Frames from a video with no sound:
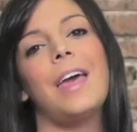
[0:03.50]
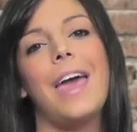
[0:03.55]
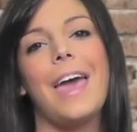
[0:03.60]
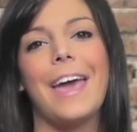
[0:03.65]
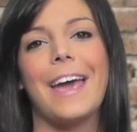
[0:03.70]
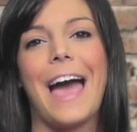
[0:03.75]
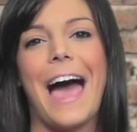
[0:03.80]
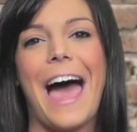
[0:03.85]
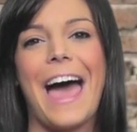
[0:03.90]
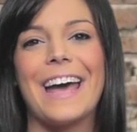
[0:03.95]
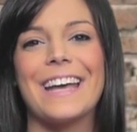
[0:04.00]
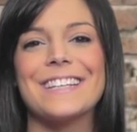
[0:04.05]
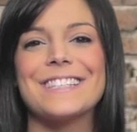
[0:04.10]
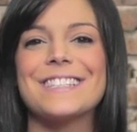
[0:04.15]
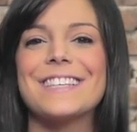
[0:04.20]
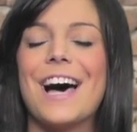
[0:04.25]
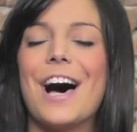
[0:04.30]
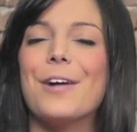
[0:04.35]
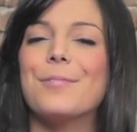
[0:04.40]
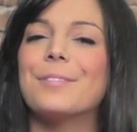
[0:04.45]
Hey
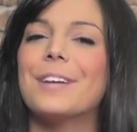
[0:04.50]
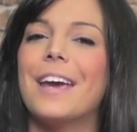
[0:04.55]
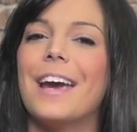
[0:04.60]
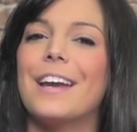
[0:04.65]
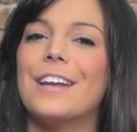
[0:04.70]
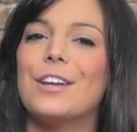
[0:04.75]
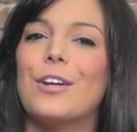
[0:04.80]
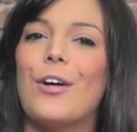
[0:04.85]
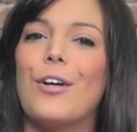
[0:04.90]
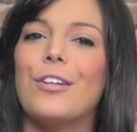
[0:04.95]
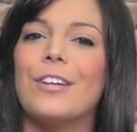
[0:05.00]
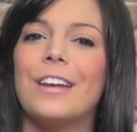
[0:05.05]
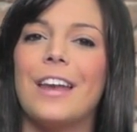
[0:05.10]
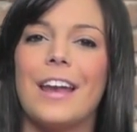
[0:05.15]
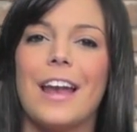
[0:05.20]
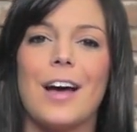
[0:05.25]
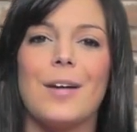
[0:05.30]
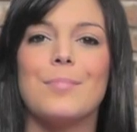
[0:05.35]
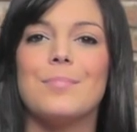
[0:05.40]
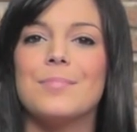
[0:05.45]
guys, I'm Katy Nolan
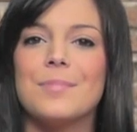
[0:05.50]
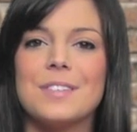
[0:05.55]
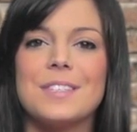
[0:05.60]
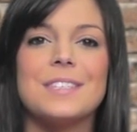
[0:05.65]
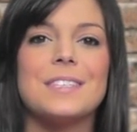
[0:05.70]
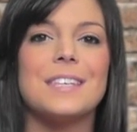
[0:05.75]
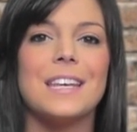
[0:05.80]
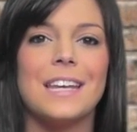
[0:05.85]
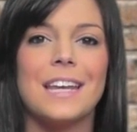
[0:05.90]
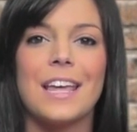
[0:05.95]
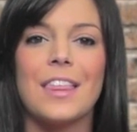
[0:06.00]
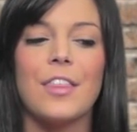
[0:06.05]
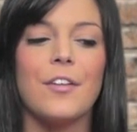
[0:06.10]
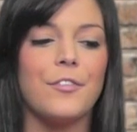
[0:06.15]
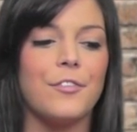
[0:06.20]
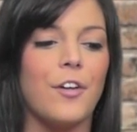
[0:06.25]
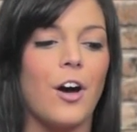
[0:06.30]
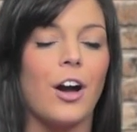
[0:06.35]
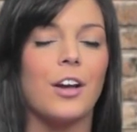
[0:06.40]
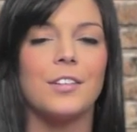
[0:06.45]
and I'm sitting the
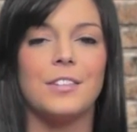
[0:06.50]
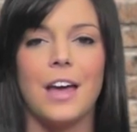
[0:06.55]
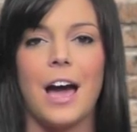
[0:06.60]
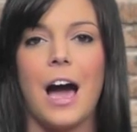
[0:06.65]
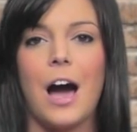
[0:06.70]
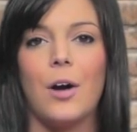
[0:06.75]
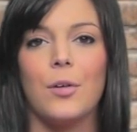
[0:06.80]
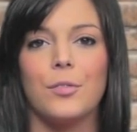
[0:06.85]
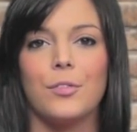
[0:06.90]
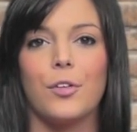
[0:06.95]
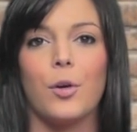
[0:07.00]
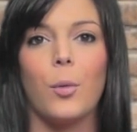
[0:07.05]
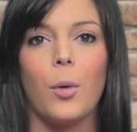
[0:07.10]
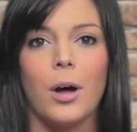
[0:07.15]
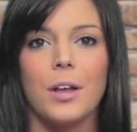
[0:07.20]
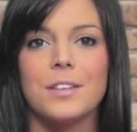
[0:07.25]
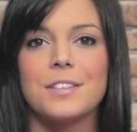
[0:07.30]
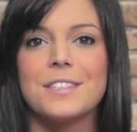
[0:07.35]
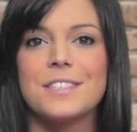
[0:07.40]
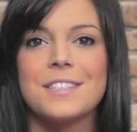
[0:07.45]
fuck down for
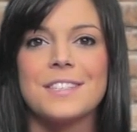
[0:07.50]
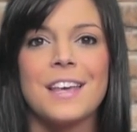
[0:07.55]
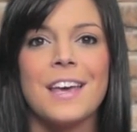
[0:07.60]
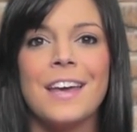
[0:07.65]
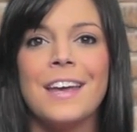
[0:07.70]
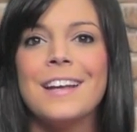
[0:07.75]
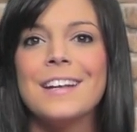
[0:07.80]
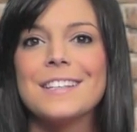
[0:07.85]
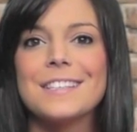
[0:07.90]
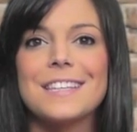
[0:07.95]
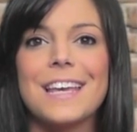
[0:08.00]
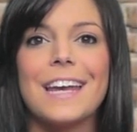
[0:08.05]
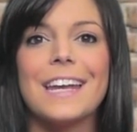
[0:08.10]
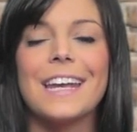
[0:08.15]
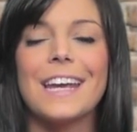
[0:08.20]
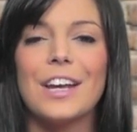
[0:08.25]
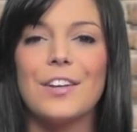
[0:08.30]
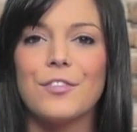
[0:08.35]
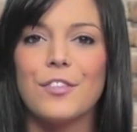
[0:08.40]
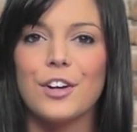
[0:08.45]
once.
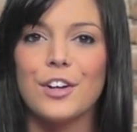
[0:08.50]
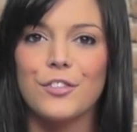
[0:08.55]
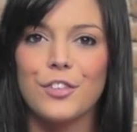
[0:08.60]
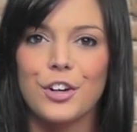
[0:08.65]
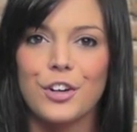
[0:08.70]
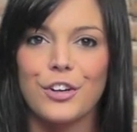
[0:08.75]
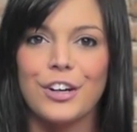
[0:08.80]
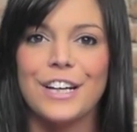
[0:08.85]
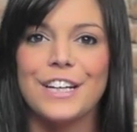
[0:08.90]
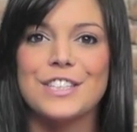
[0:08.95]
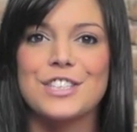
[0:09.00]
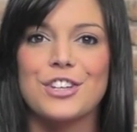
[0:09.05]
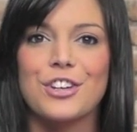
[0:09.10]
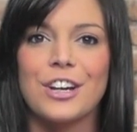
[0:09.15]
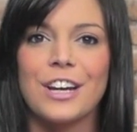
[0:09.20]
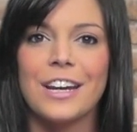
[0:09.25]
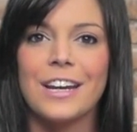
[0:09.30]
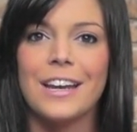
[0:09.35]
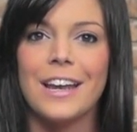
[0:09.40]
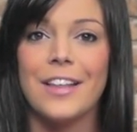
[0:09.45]
Standing in front of a green
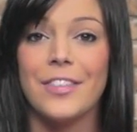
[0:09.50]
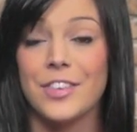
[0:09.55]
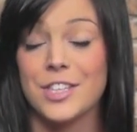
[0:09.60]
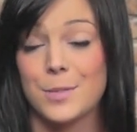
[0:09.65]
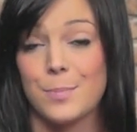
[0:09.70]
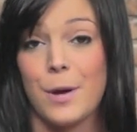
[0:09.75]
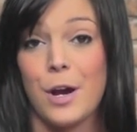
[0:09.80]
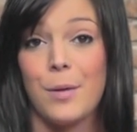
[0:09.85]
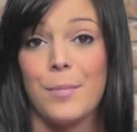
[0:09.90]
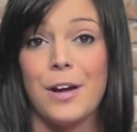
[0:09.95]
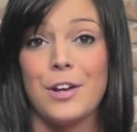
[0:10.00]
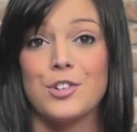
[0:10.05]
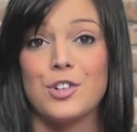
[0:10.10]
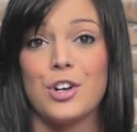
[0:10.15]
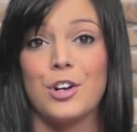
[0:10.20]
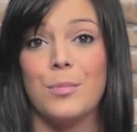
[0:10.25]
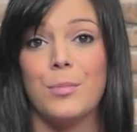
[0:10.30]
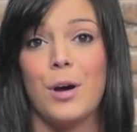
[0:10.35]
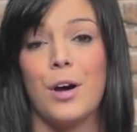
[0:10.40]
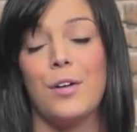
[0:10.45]
screen in the spare
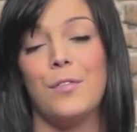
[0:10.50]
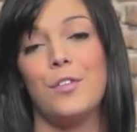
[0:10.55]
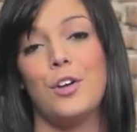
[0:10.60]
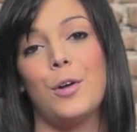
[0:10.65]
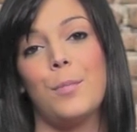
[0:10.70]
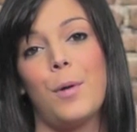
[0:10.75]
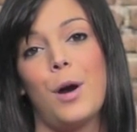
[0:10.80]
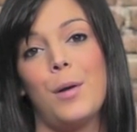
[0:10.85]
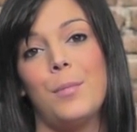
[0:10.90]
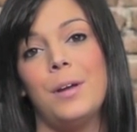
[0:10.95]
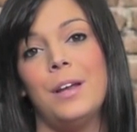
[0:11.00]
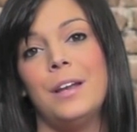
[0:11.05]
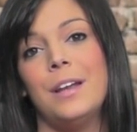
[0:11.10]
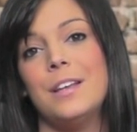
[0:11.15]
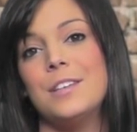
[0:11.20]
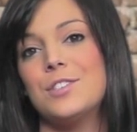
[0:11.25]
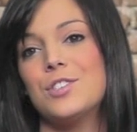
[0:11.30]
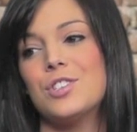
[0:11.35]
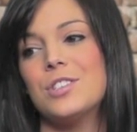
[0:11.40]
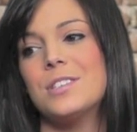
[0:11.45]
bedroom of your
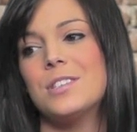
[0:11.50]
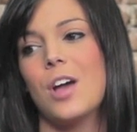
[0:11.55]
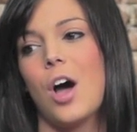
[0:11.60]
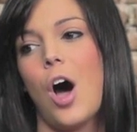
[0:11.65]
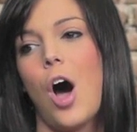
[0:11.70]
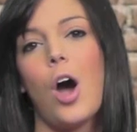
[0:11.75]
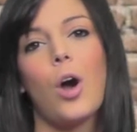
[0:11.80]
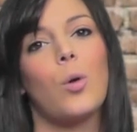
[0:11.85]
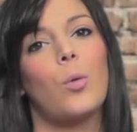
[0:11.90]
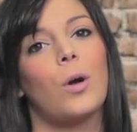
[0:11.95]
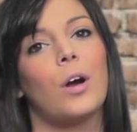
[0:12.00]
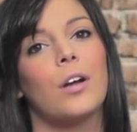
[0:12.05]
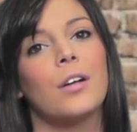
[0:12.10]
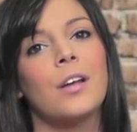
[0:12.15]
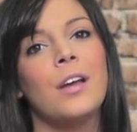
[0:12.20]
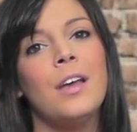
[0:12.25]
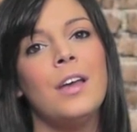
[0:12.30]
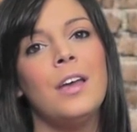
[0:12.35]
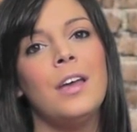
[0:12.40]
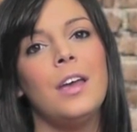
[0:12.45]
apartment is just
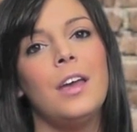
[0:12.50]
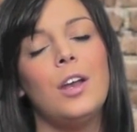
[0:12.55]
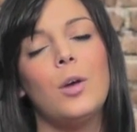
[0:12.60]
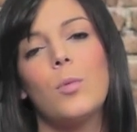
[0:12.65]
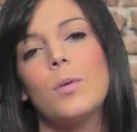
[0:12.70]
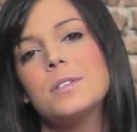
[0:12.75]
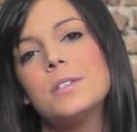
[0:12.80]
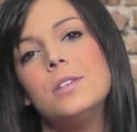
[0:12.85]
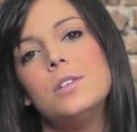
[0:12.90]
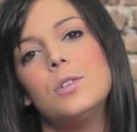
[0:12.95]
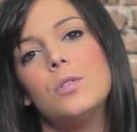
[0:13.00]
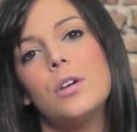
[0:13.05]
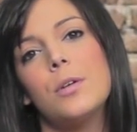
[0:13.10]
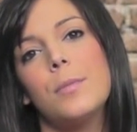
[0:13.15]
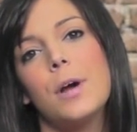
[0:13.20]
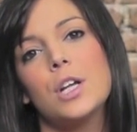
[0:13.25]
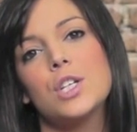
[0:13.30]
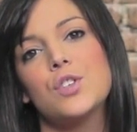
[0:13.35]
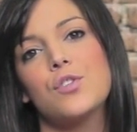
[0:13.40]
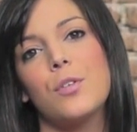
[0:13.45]
awkward, and it wasn't doing
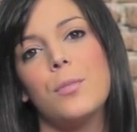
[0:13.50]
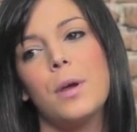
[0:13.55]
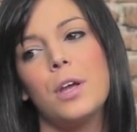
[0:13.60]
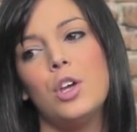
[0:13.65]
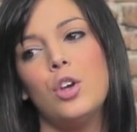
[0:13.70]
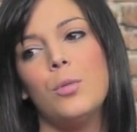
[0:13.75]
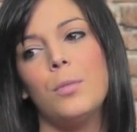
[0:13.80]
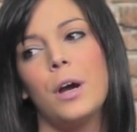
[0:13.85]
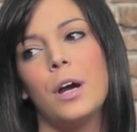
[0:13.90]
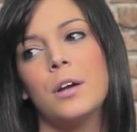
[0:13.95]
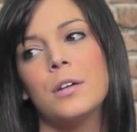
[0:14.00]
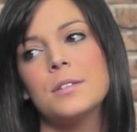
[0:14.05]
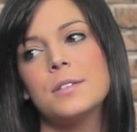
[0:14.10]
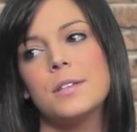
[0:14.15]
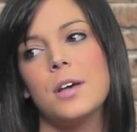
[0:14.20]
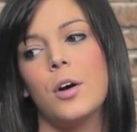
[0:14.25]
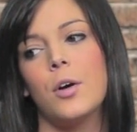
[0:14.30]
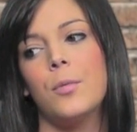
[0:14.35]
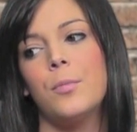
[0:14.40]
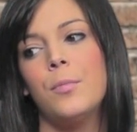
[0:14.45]
much for my humor,
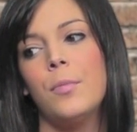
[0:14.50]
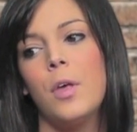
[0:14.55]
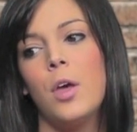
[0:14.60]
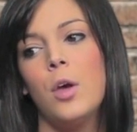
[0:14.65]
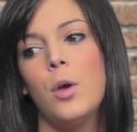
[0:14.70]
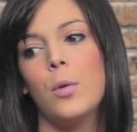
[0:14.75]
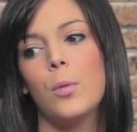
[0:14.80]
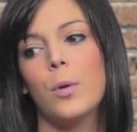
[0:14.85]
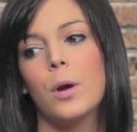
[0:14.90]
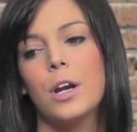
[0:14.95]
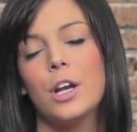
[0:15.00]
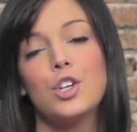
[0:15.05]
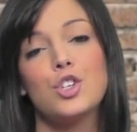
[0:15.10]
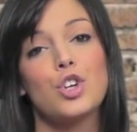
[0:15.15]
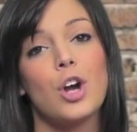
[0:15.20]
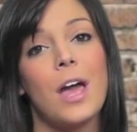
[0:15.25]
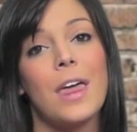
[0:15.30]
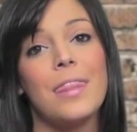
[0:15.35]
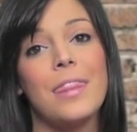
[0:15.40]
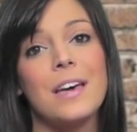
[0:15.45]
so we're gonna
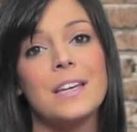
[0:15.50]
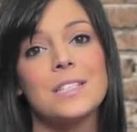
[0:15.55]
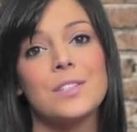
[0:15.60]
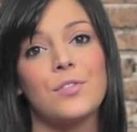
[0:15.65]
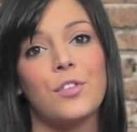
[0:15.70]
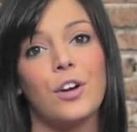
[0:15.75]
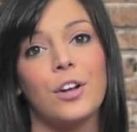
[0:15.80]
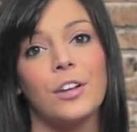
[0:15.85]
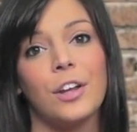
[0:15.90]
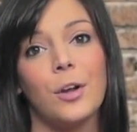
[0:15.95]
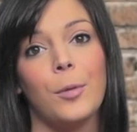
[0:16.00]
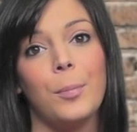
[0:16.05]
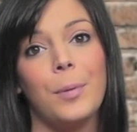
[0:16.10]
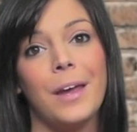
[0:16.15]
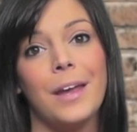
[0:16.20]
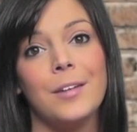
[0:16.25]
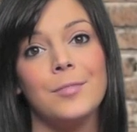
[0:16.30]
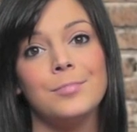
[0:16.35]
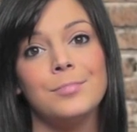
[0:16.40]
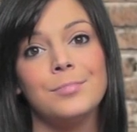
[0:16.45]
try this for a little
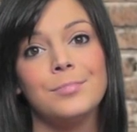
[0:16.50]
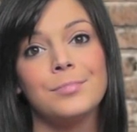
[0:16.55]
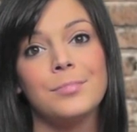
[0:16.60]
bit.